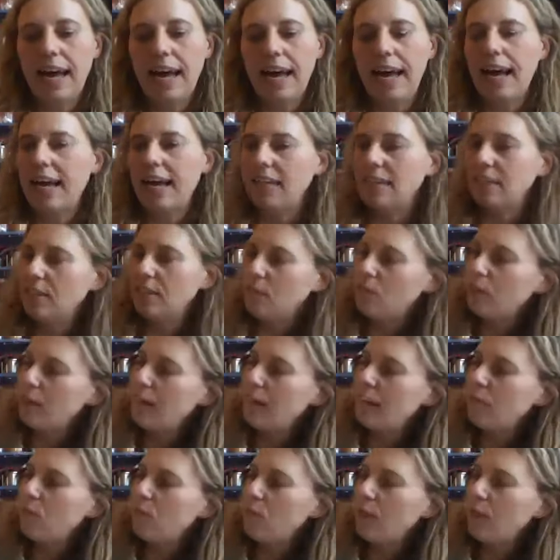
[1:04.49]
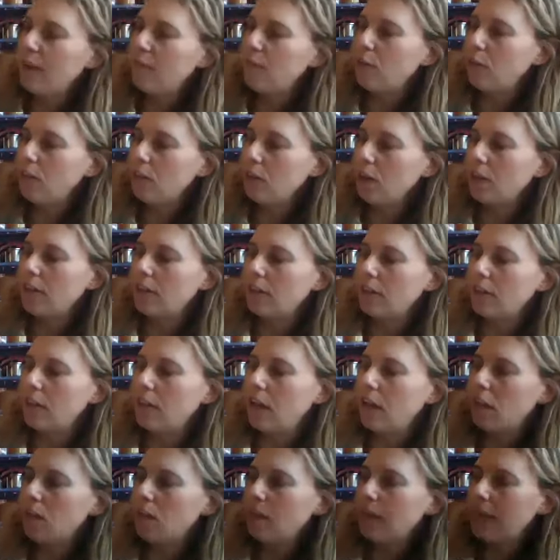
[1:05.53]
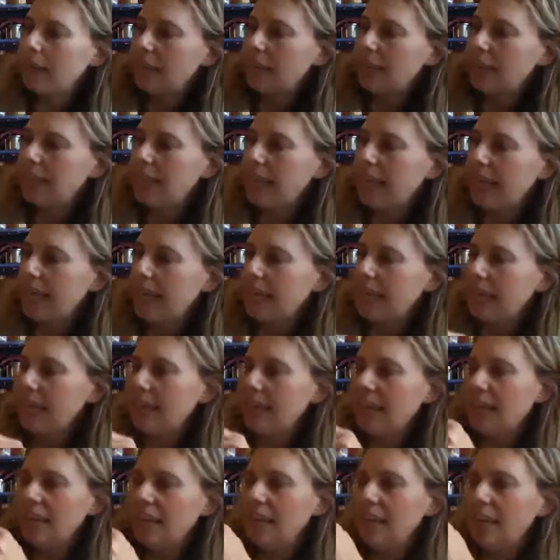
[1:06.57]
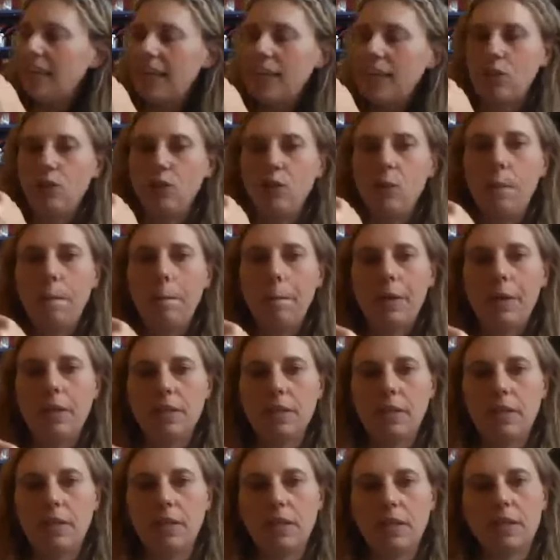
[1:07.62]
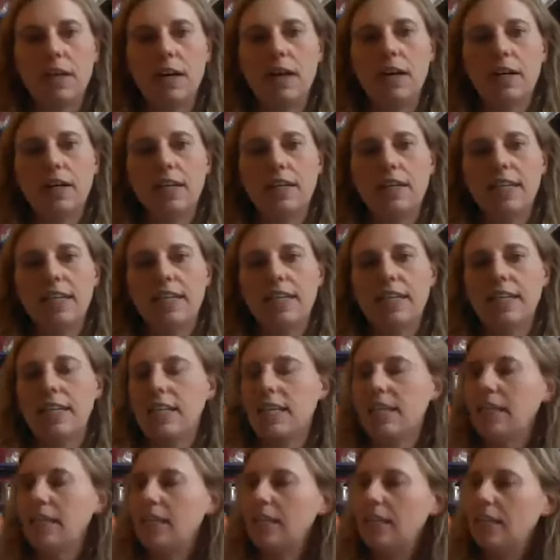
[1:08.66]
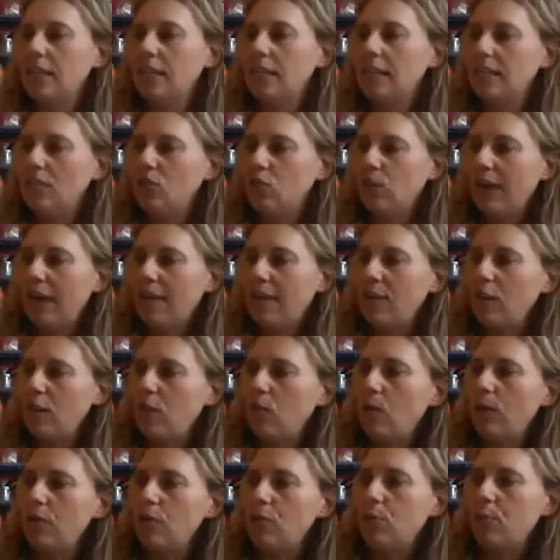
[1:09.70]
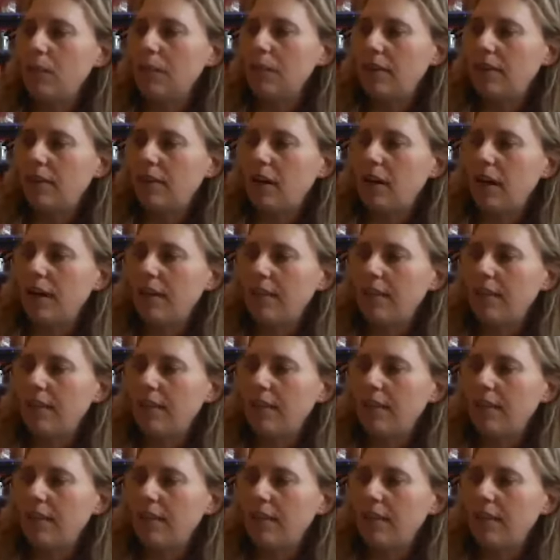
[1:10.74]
And if we have a look on the clock, we can see that there's numbers on the clock. Should we have a look what numbers there are?